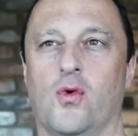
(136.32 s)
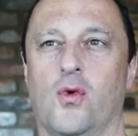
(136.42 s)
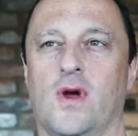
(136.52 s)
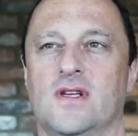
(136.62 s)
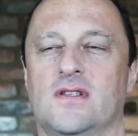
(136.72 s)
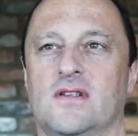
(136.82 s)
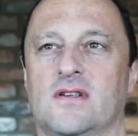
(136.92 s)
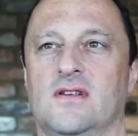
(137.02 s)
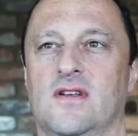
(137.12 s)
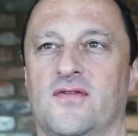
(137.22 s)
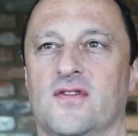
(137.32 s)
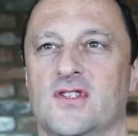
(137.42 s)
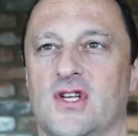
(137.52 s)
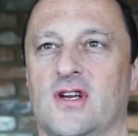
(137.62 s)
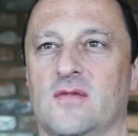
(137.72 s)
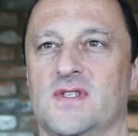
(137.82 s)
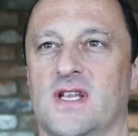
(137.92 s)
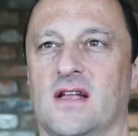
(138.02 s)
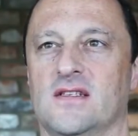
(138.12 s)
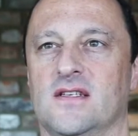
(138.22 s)
are always different
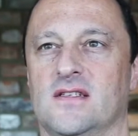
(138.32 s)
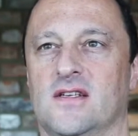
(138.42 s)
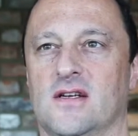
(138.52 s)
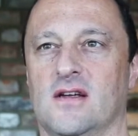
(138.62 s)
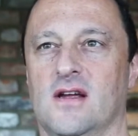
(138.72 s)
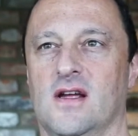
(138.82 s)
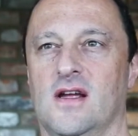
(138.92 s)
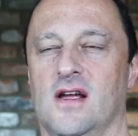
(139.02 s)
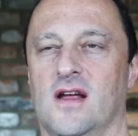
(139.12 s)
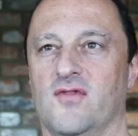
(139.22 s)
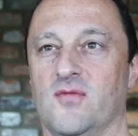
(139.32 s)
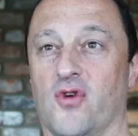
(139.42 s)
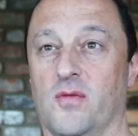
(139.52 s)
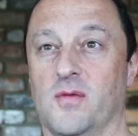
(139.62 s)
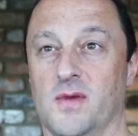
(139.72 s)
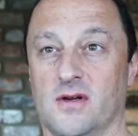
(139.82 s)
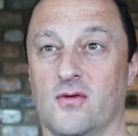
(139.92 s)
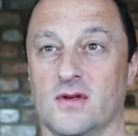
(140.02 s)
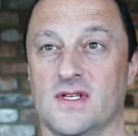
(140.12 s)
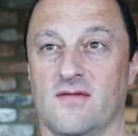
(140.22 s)
circumstances to every problem
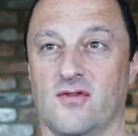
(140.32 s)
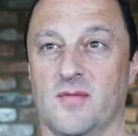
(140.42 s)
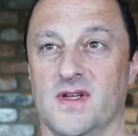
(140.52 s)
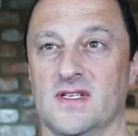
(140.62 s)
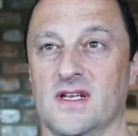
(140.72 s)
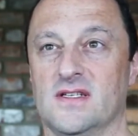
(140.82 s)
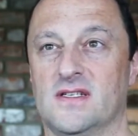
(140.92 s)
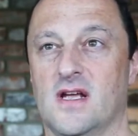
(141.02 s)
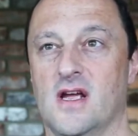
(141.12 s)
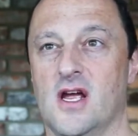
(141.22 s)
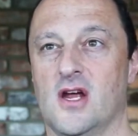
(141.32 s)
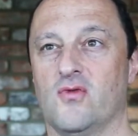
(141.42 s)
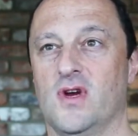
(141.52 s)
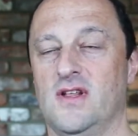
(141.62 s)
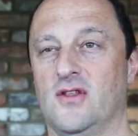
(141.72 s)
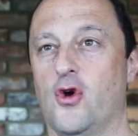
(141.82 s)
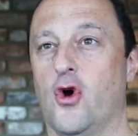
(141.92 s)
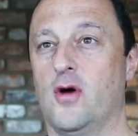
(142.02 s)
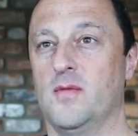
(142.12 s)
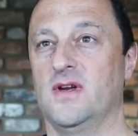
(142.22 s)
and across every business. Really the
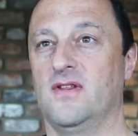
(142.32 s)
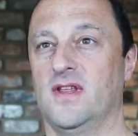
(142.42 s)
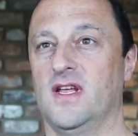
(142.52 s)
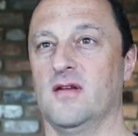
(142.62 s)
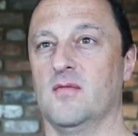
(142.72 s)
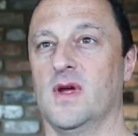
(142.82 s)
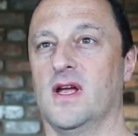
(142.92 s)
common theme